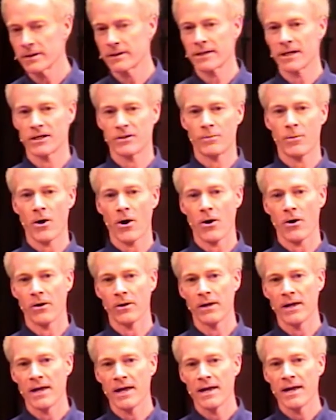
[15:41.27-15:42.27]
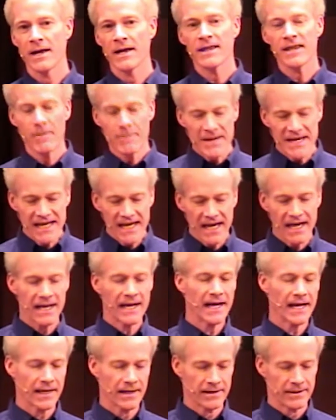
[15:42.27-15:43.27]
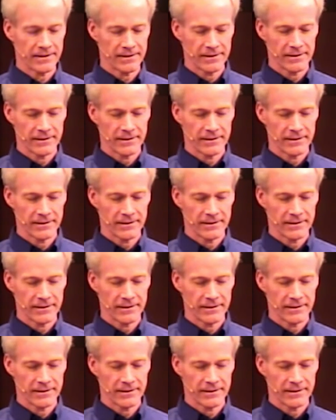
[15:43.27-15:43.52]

says Paul, the beginning